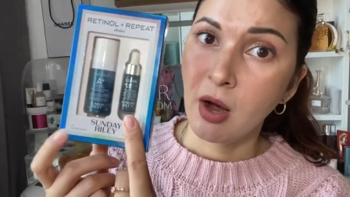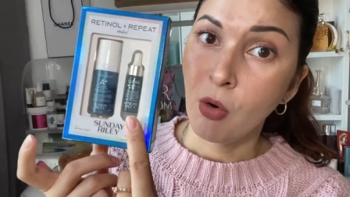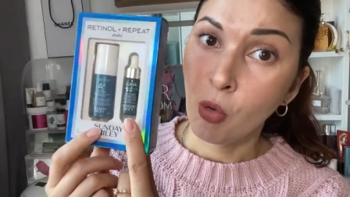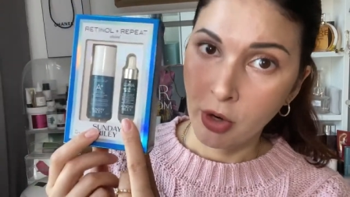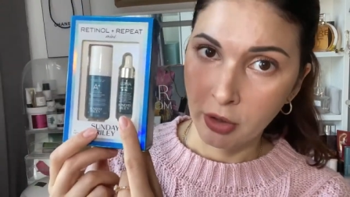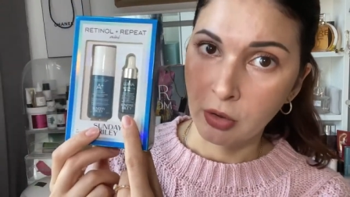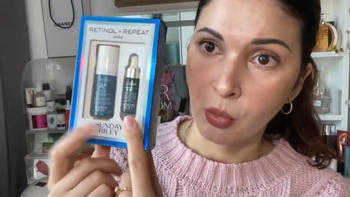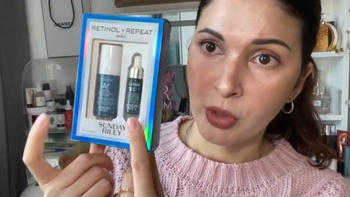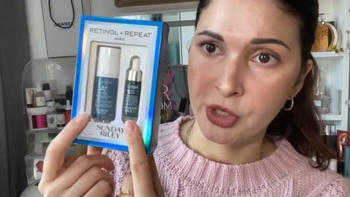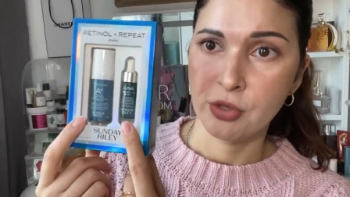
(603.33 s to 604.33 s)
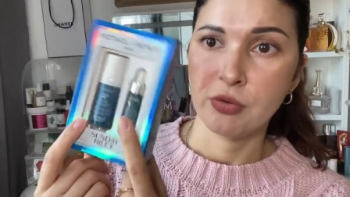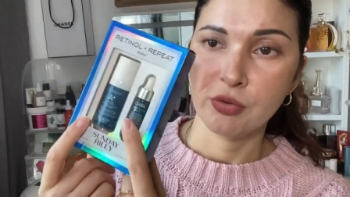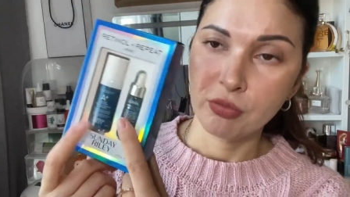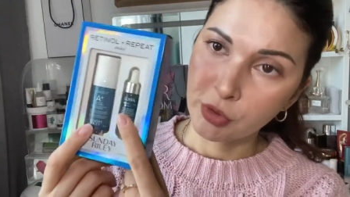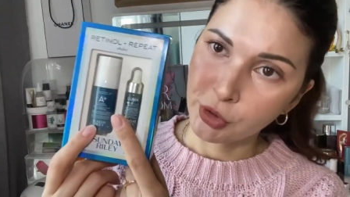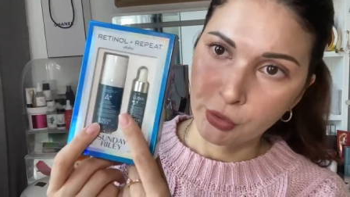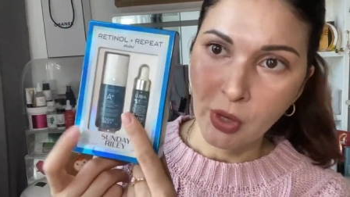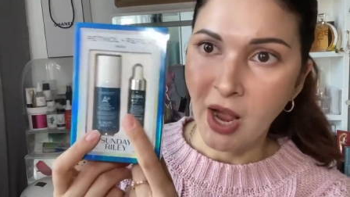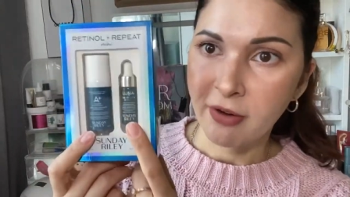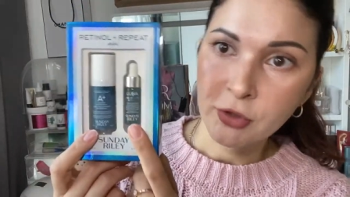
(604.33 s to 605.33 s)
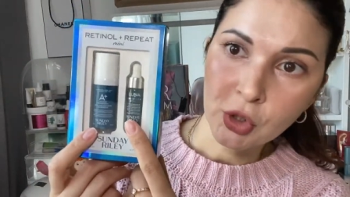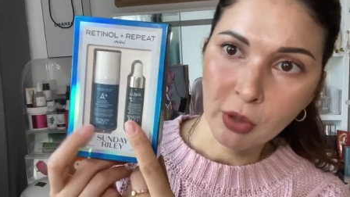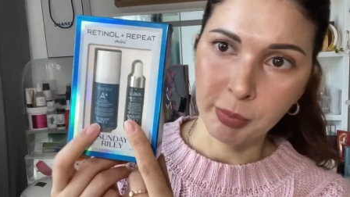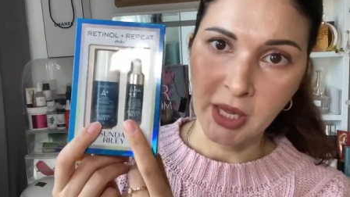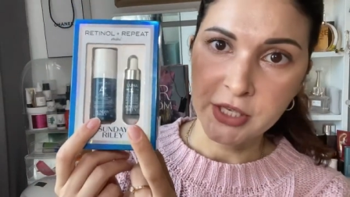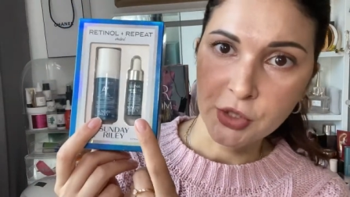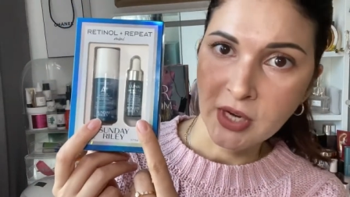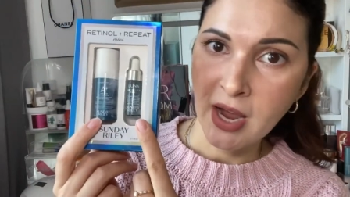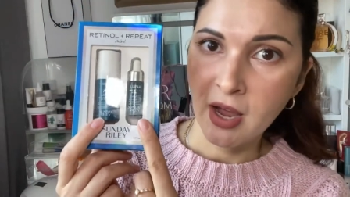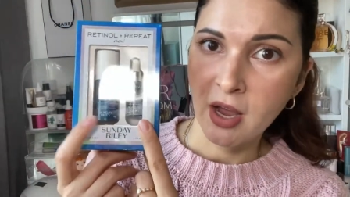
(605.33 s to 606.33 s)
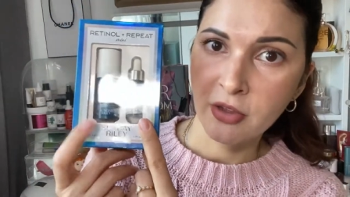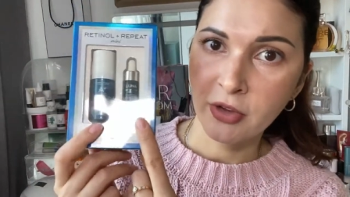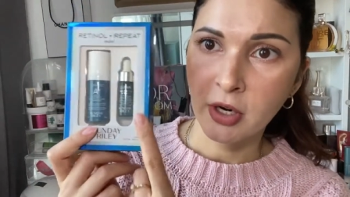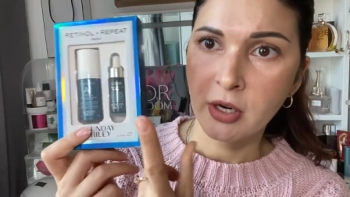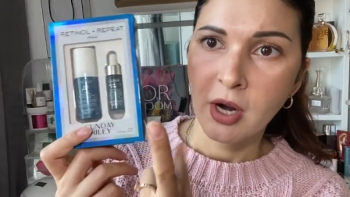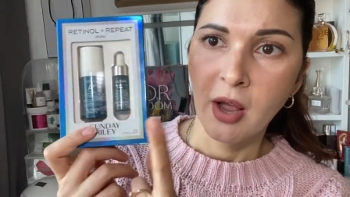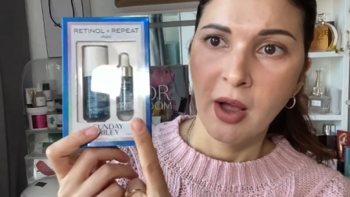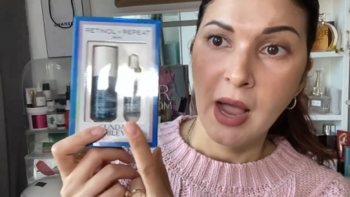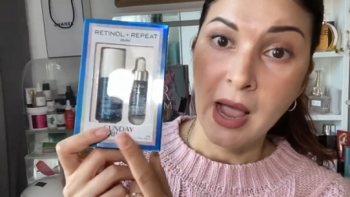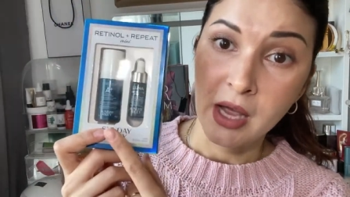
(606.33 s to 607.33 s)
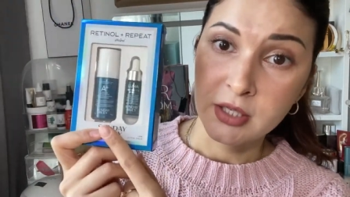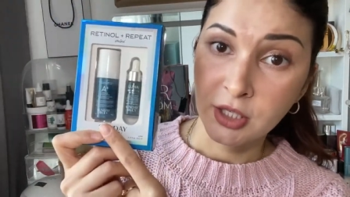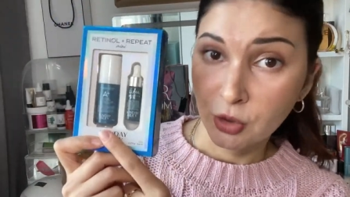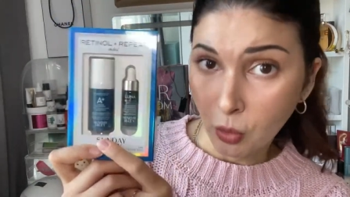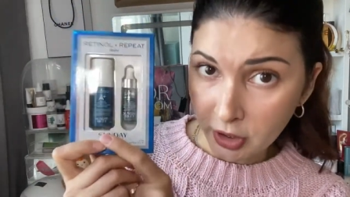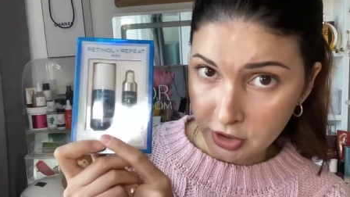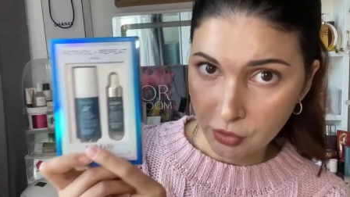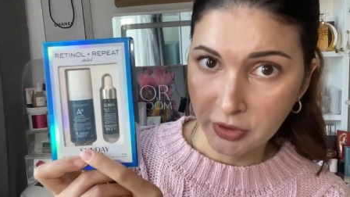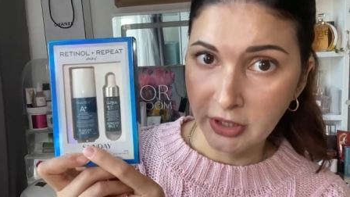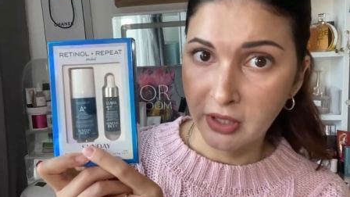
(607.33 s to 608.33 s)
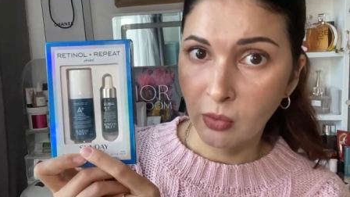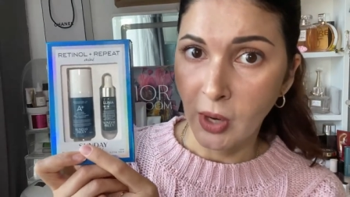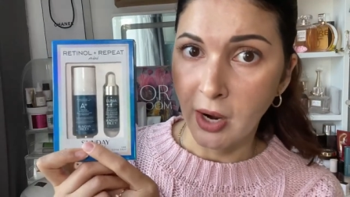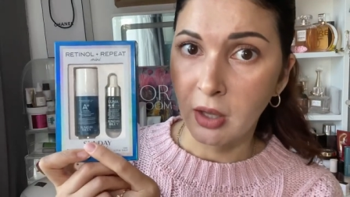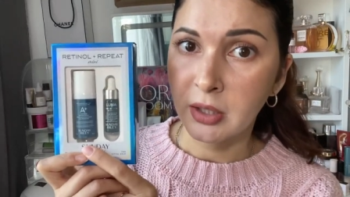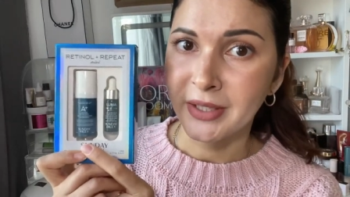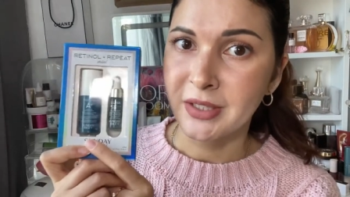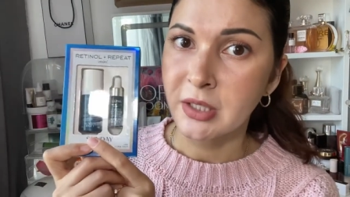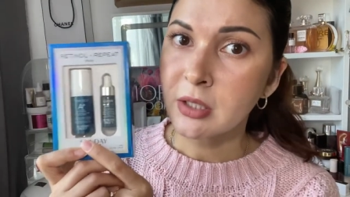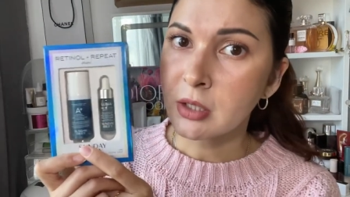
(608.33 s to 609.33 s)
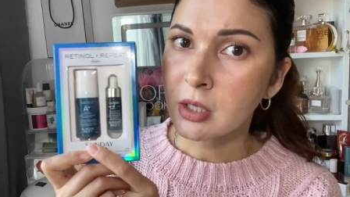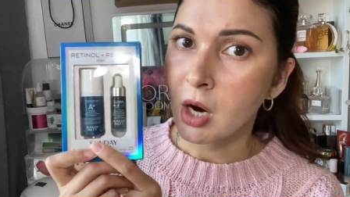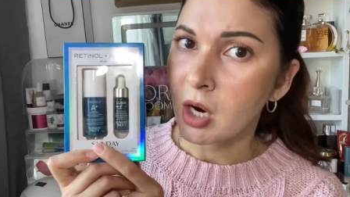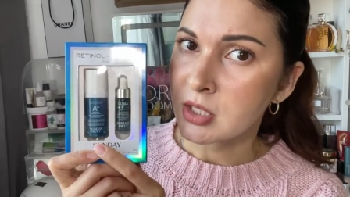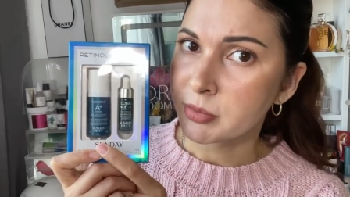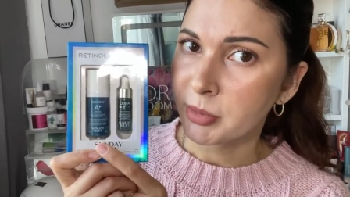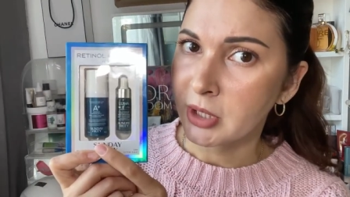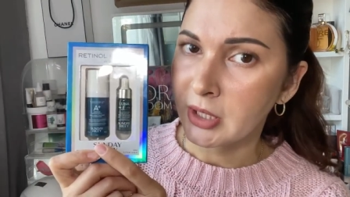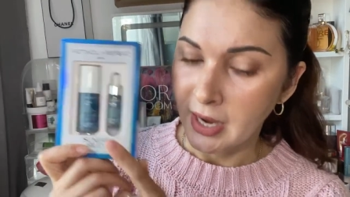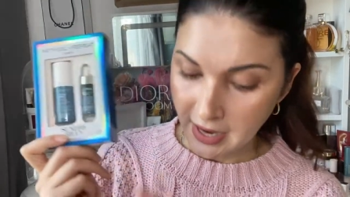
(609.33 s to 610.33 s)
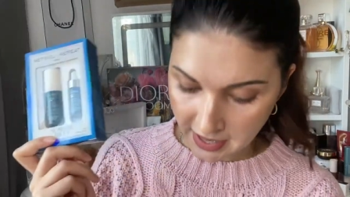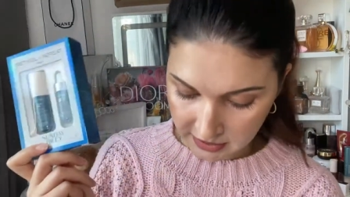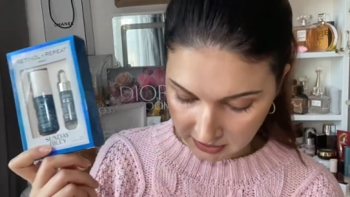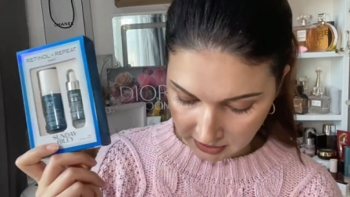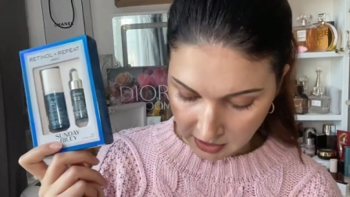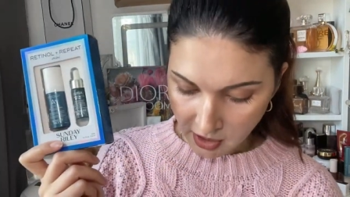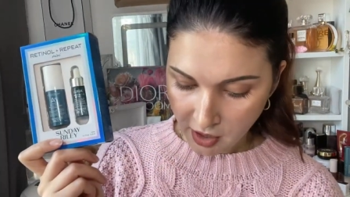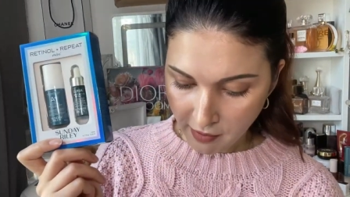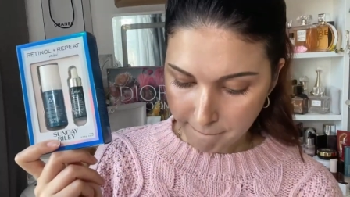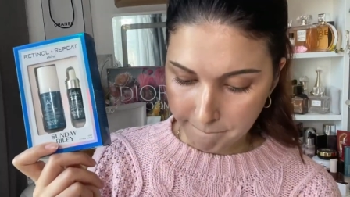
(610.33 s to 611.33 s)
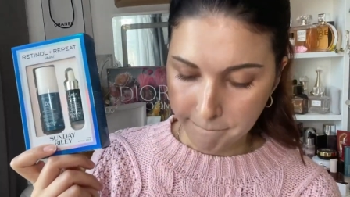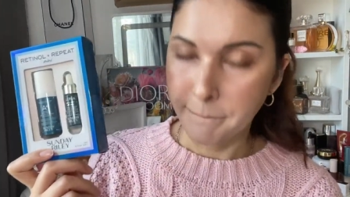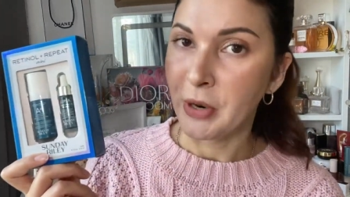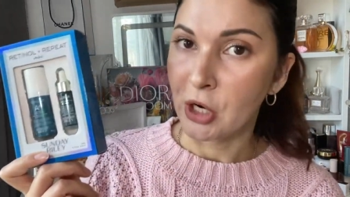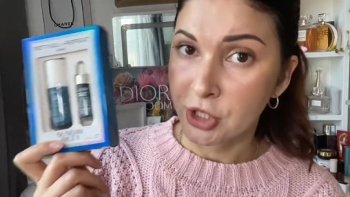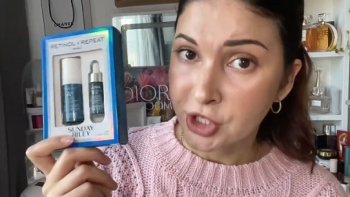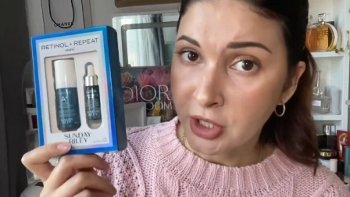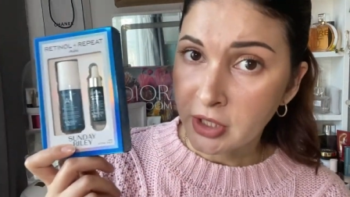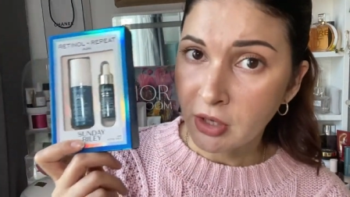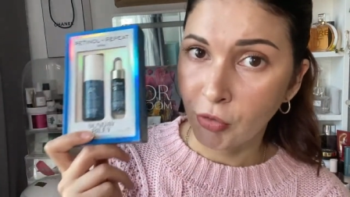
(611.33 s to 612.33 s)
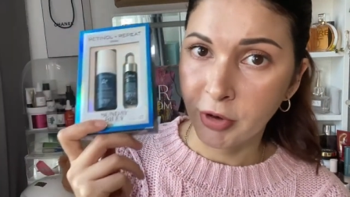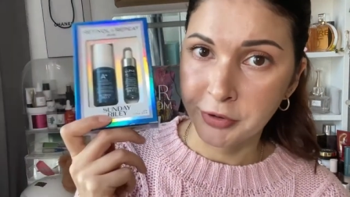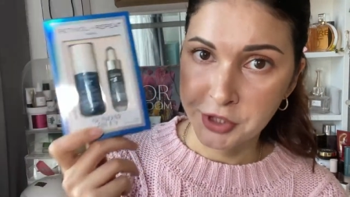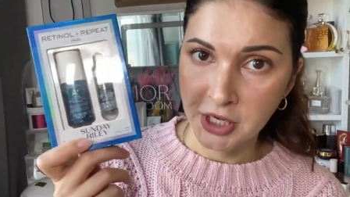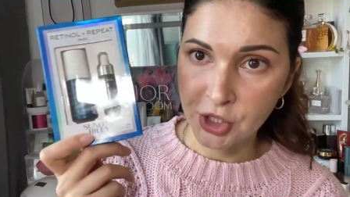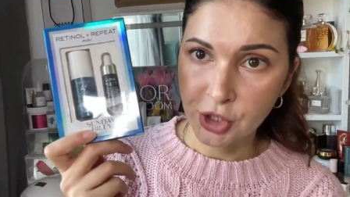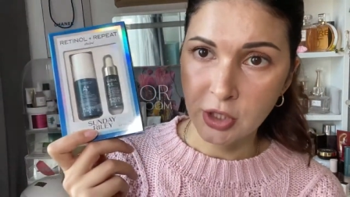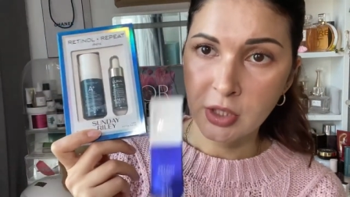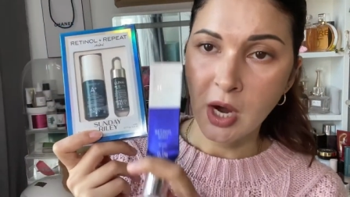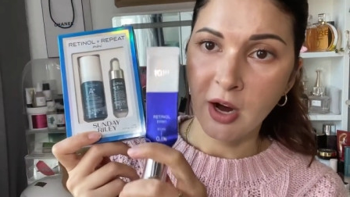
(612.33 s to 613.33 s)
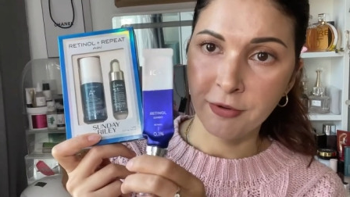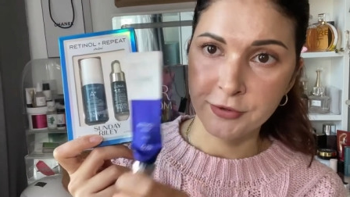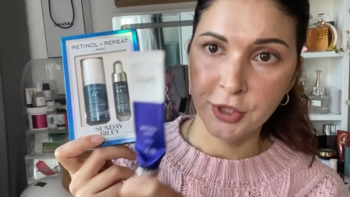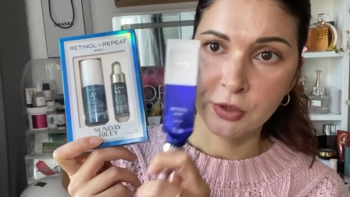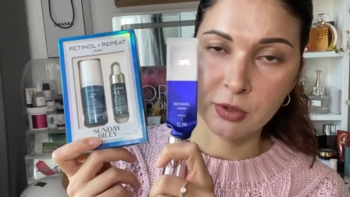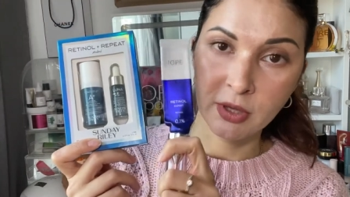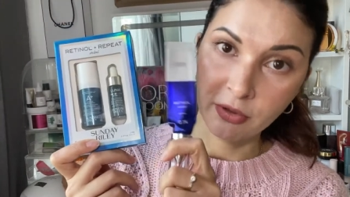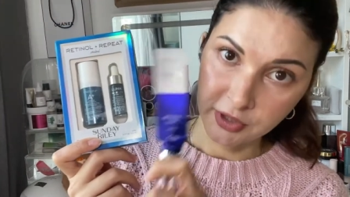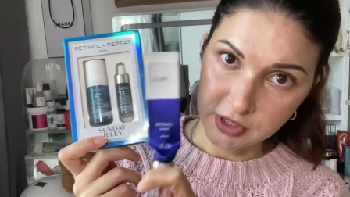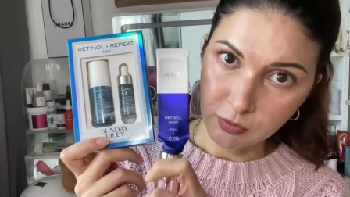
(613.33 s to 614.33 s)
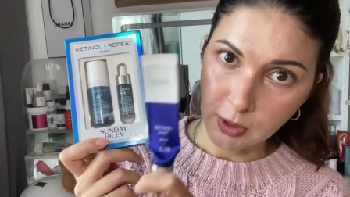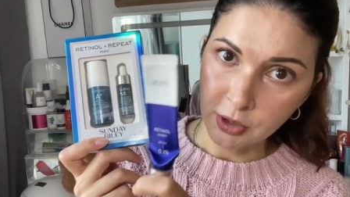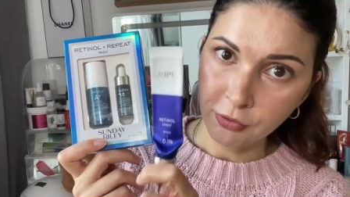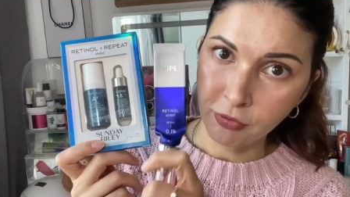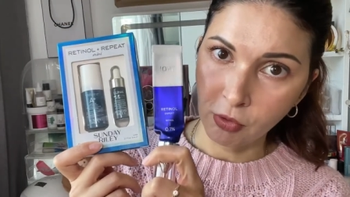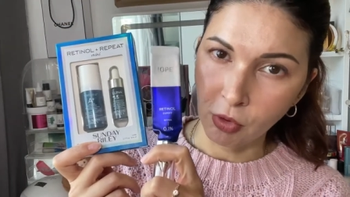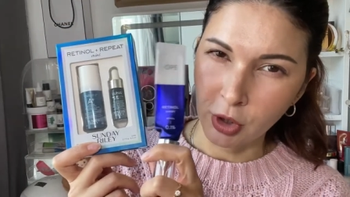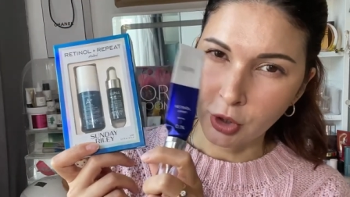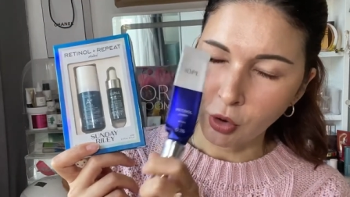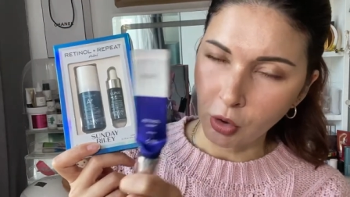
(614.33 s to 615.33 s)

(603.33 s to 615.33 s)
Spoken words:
oil, which you have to apply together. And it works really well. It didn't cause me any purging or irritation after using this one for